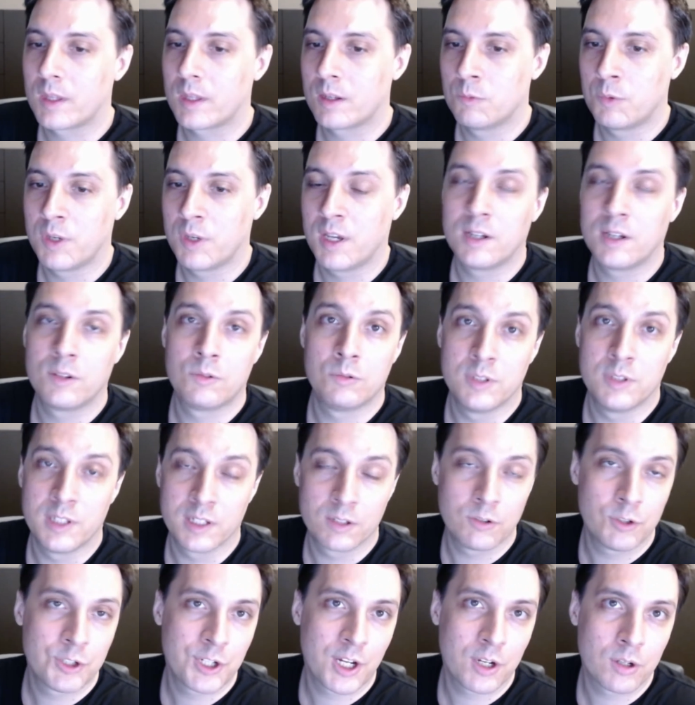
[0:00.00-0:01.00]
We had to
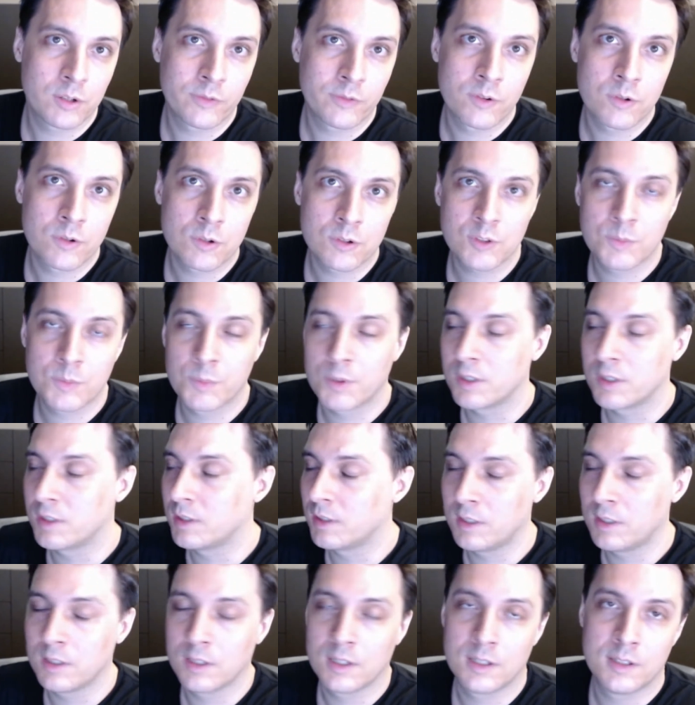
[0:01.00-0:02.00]
negotiate, of course, but
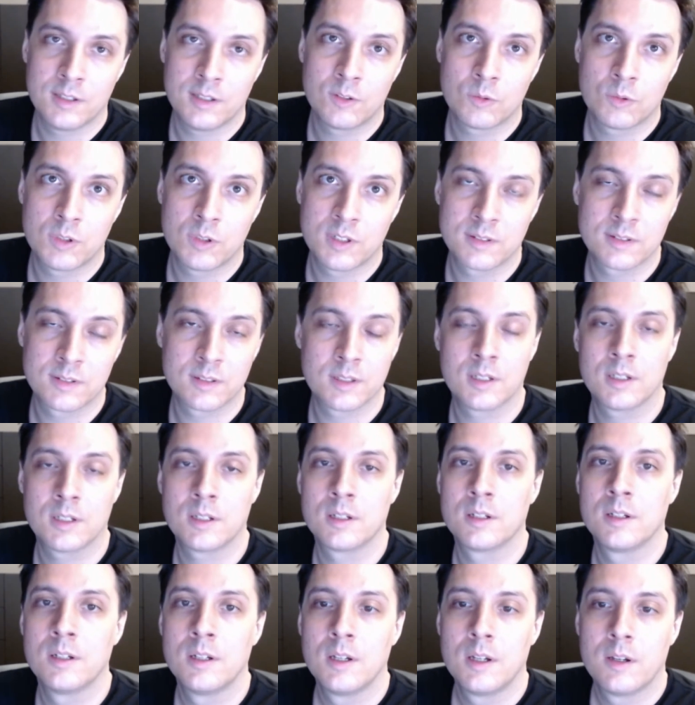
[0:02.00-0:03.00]
yeah, this was a
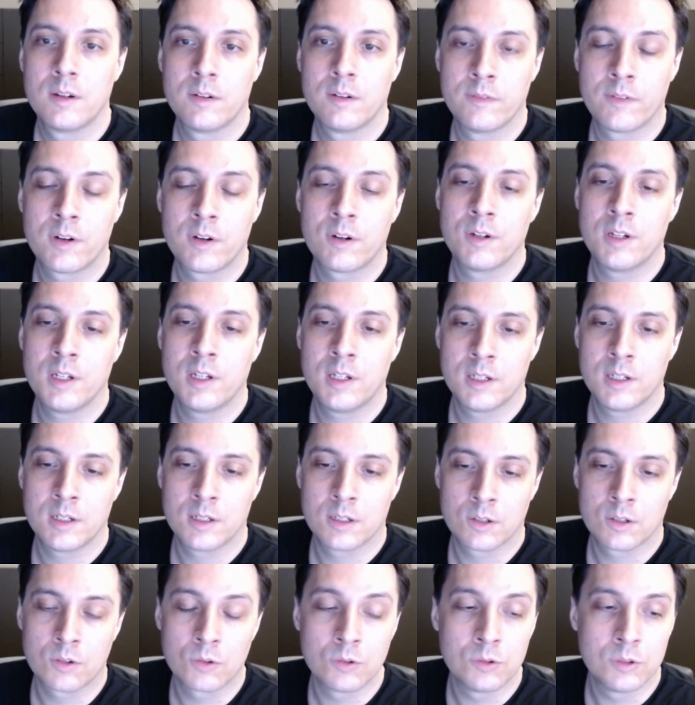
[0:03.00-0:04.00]
very
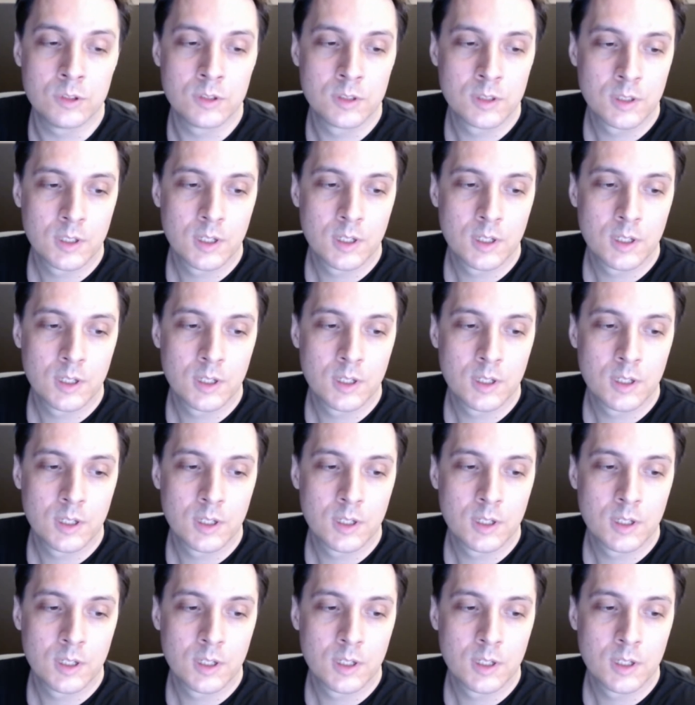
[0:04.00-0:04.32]
good